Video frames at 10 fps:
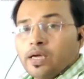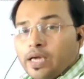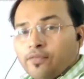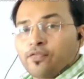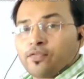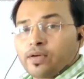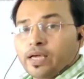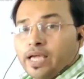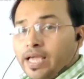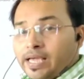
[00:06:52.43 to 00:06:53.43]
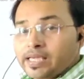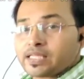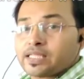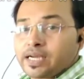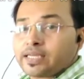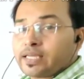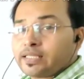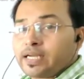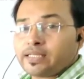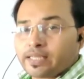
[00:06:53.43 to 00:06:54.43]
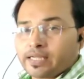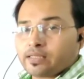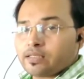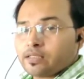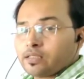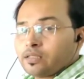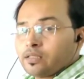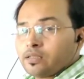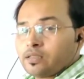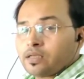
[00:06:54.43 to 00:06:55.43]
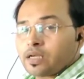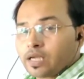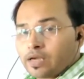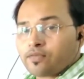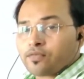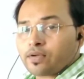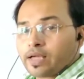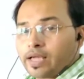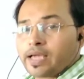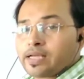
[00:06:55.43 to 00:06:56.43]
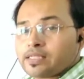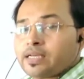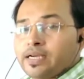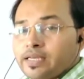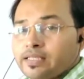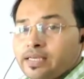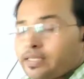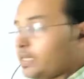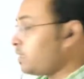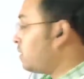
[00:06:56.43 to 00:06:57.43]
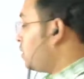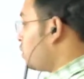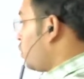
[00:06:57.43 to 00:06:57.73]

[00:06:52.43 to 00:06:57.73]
If a is greater than 10, if a is greater than 10,